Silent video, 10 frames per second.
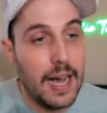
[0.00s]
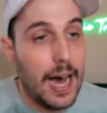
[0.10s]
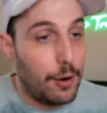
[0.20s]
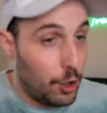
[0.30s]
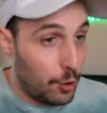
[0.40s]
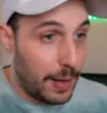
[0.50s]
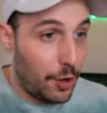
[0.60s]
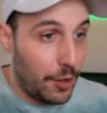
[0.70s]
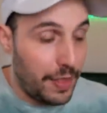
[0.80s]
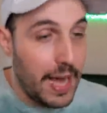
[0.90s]
I don't know about
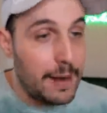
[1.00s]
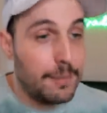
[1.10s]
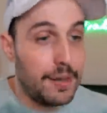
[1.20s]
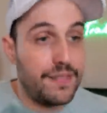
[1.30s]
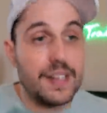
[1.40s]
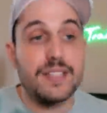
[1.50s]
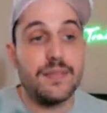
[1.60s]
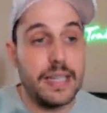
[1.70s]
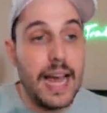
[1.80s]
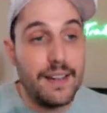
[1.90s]
all that, but
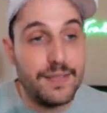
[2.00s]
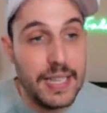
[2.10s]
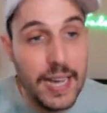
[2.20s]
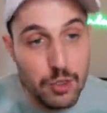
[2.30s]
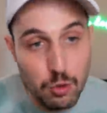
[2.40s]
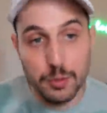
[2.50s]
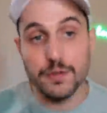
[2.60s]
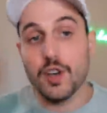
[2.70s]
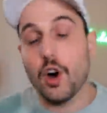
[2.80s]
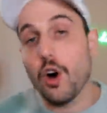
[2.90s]
effectively FTX
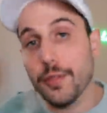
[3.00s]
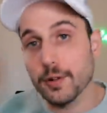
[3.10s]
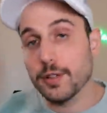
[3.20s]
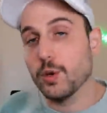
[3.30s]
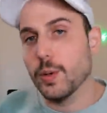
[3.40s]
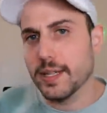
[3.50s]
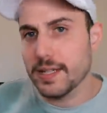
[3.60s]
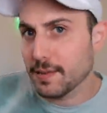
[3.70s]
removed all their liquidity,